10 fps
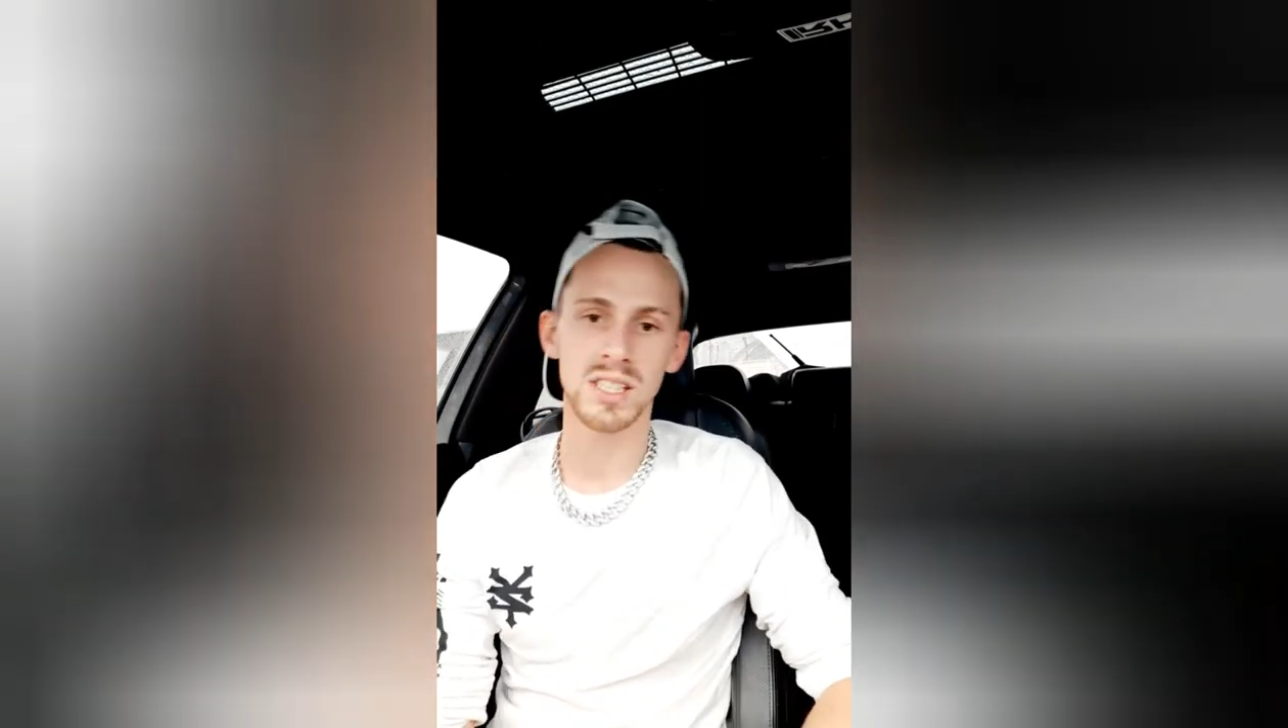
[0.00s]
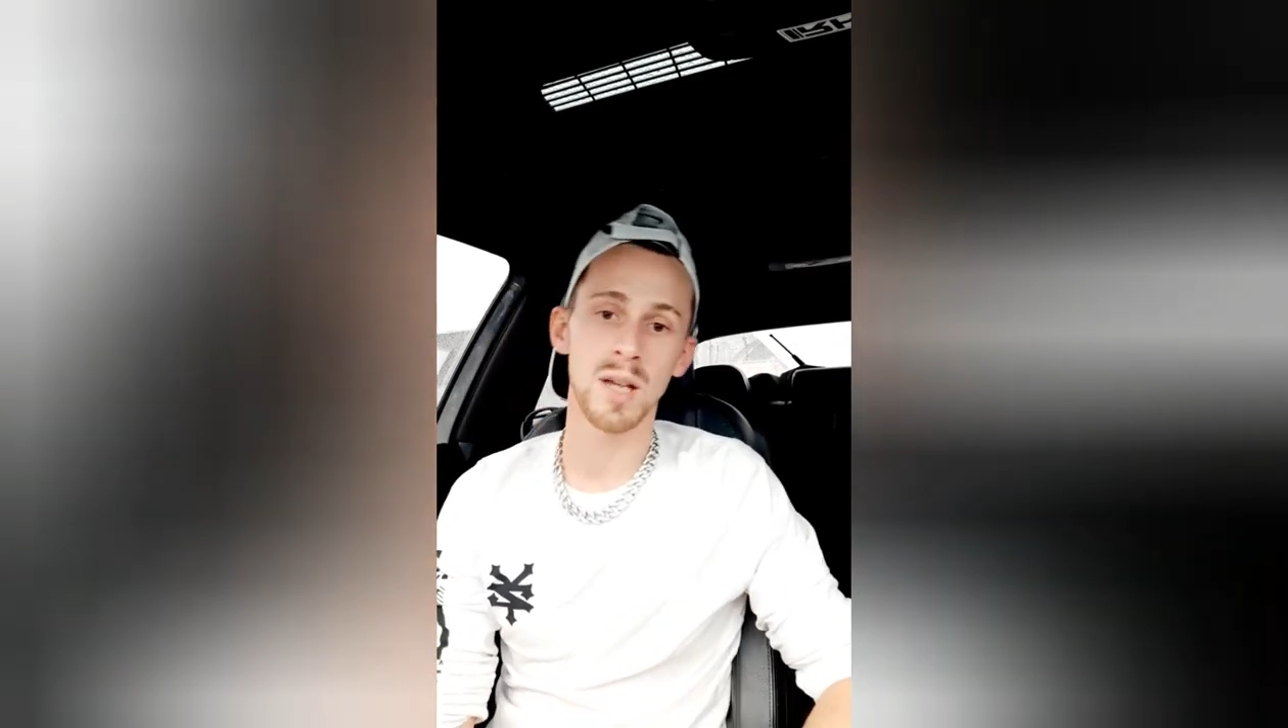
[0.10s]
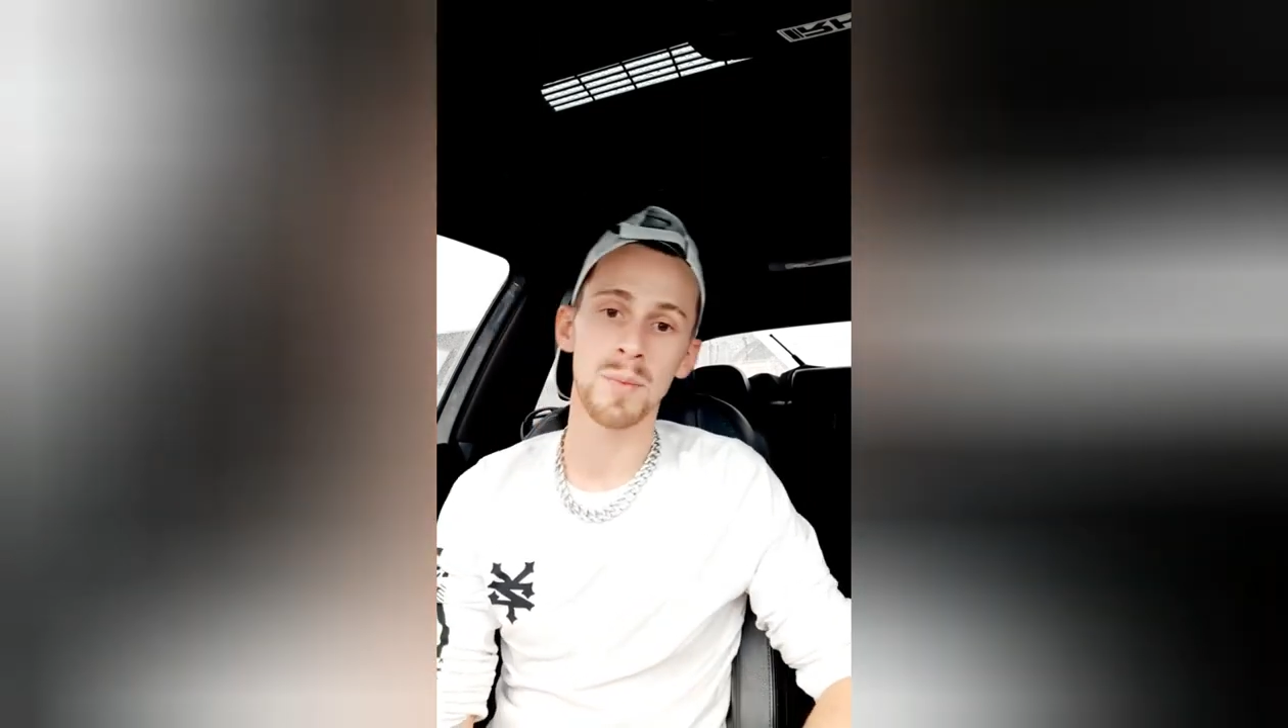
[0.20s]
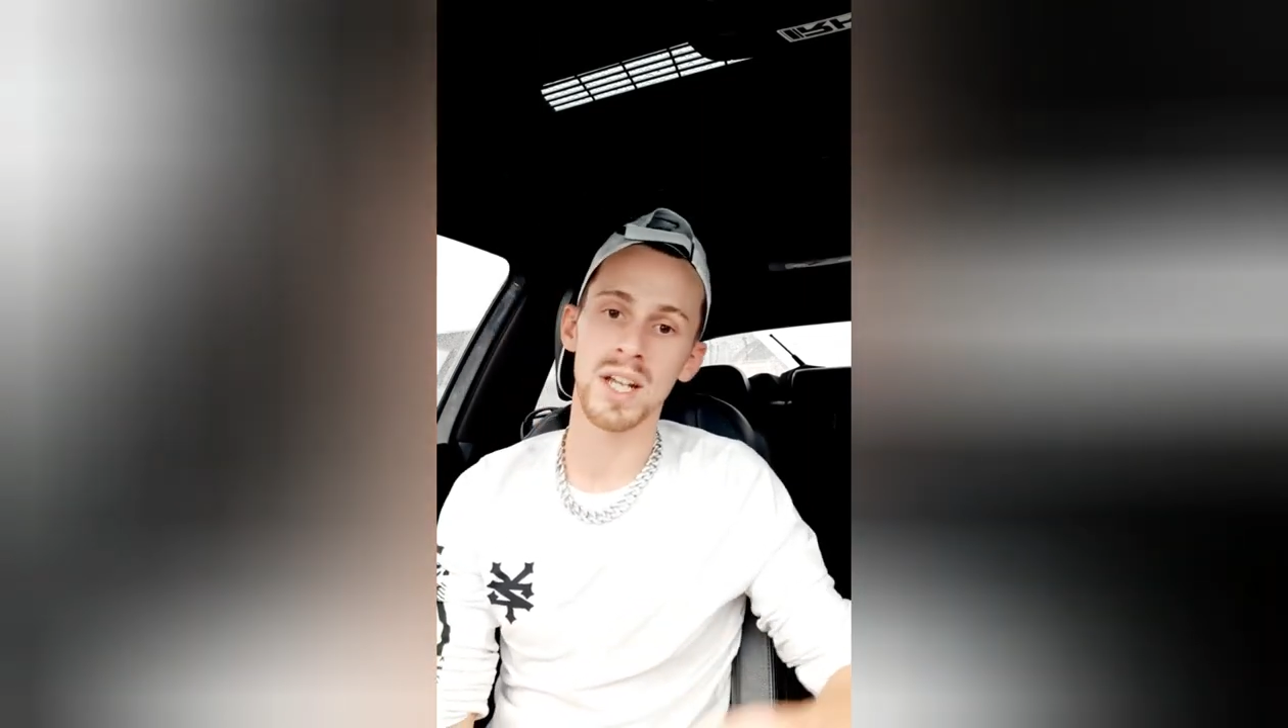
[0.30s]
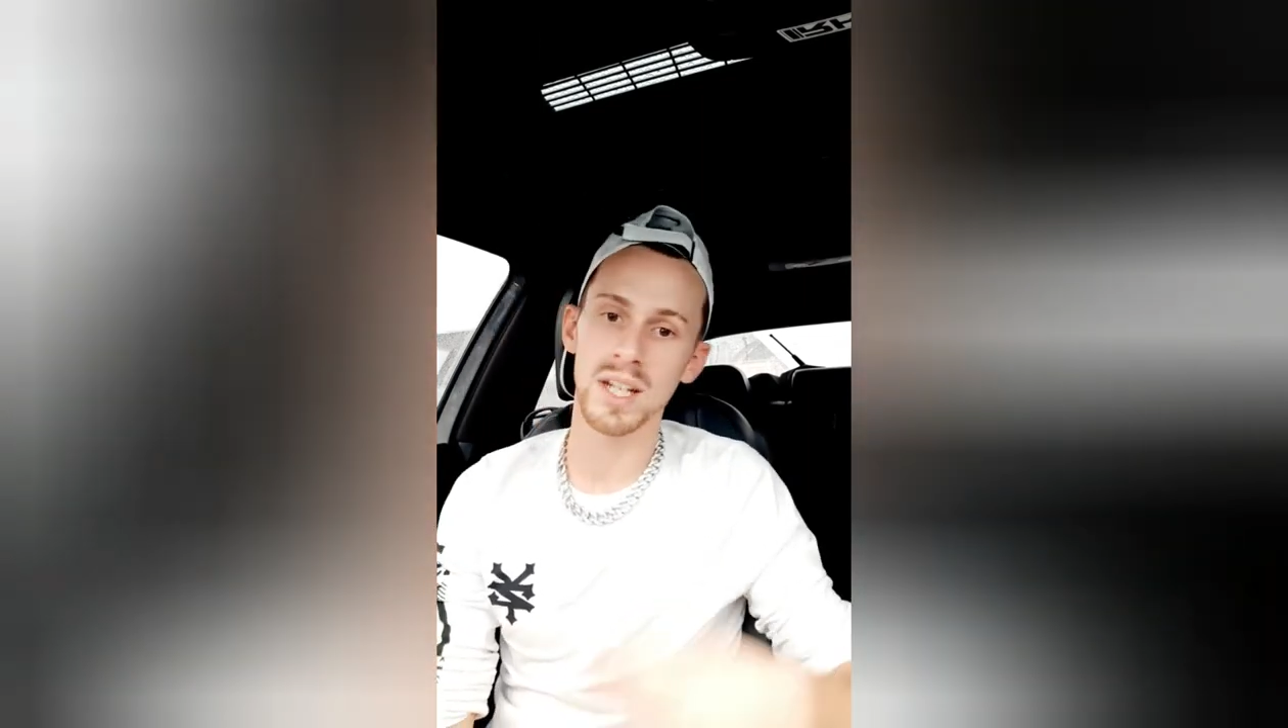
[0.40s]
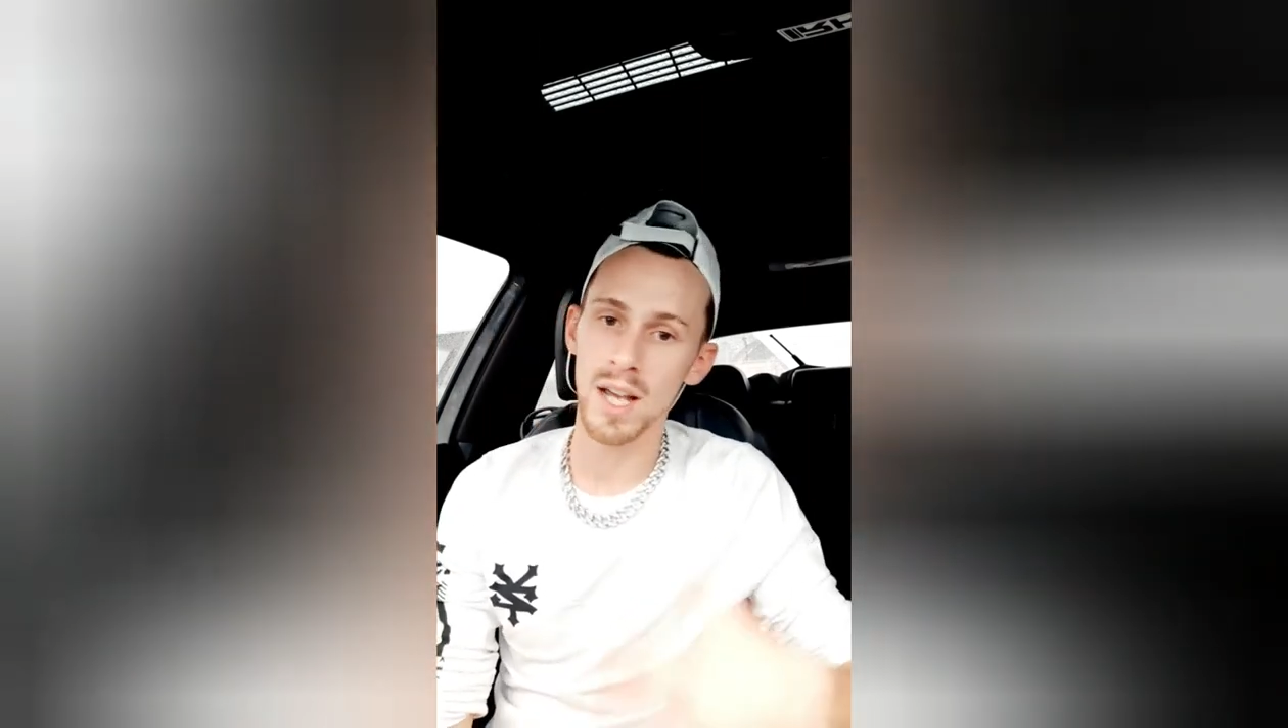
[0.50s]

said, man,